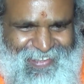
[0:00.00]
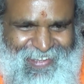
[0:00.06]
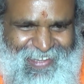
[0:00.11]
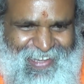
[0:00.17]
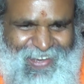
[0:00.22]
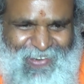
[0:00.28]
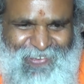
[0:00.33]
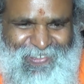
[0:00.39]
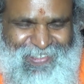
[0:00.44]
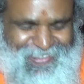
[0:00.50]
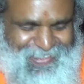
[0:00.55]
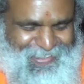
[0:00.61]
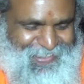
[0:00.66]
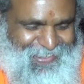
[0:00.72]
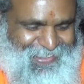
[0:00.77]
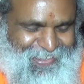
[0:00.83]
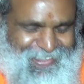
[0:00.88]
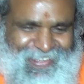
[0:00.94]
How?
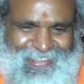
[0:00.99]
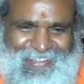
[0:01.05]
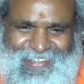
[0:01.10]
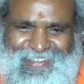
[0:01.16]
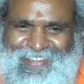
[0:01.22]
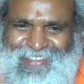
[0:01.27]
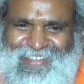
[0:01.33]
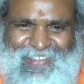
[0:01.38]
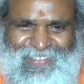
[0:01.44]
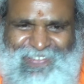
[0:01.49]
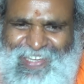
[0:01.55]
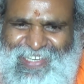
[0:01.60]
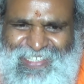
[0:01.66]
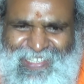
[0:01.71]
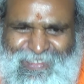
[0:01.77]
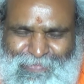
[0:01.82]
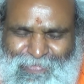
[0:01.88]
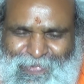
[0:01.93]
It's very
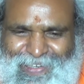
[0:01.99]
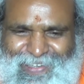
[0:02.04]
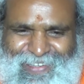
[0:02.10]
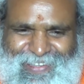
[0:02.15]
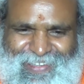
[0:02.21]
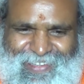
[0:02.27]
simple.